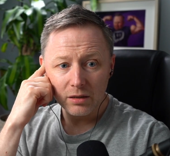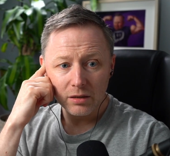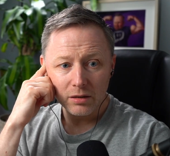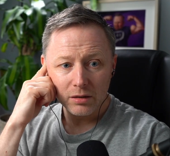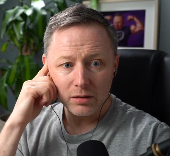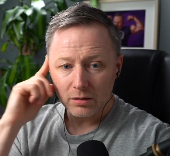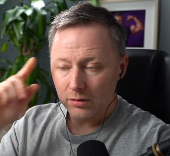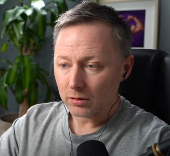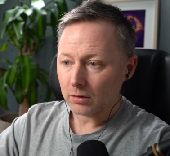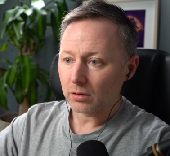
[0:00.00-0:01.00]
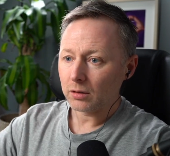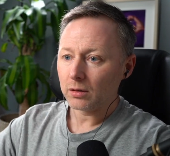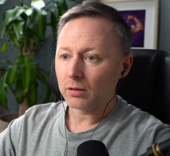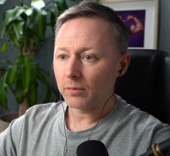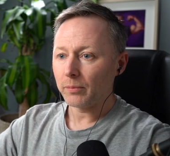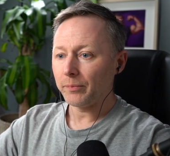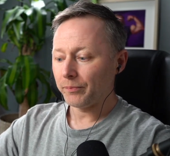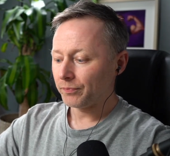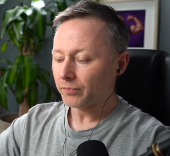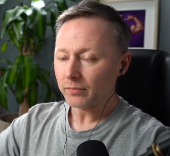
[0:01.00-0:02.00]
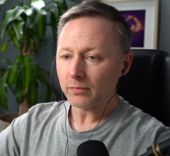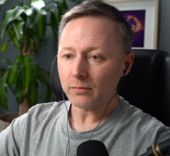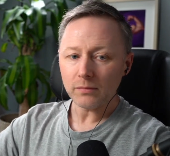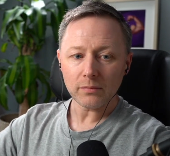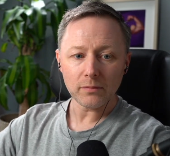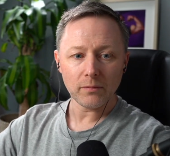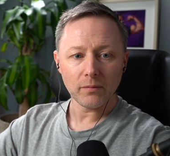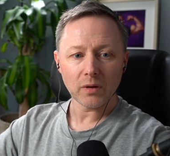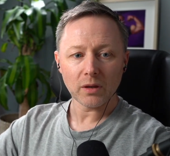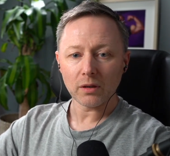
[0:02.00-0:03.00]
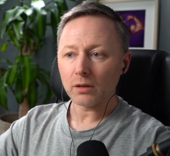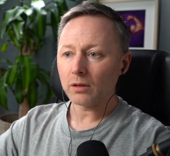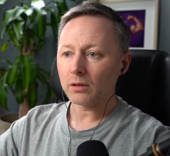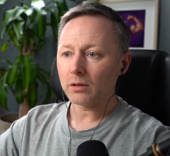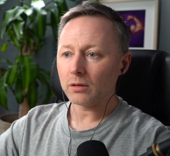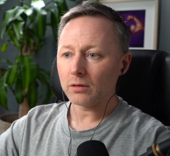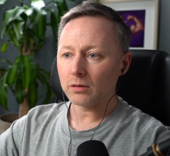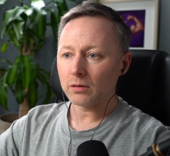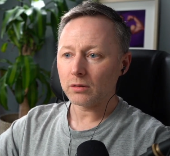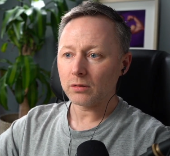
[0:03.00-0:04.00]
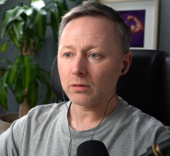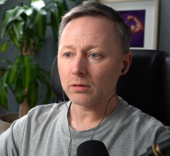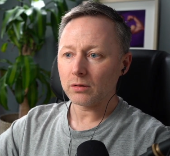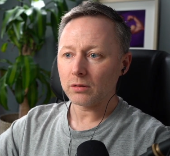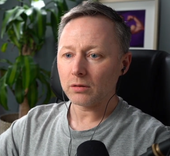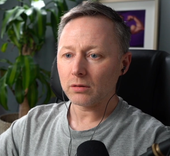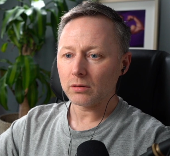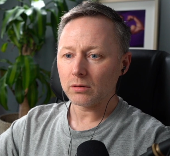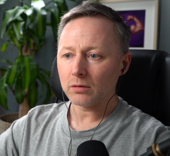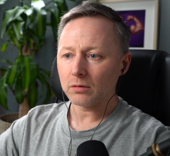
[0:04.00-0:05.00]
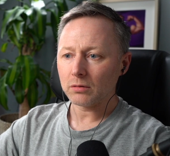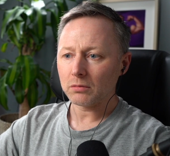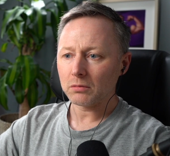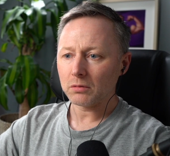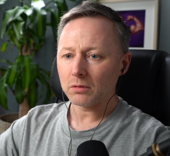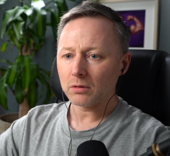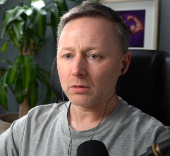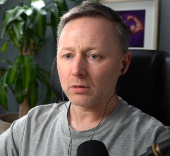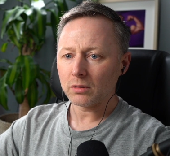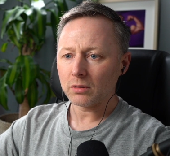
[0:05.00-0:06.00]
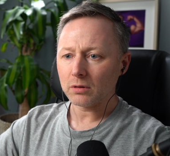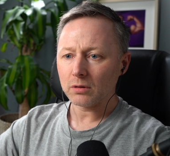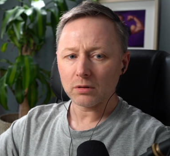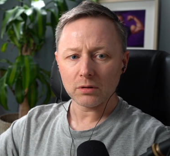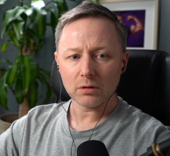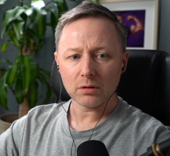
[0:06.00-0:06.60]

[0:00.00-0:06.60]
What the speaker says: [no speech]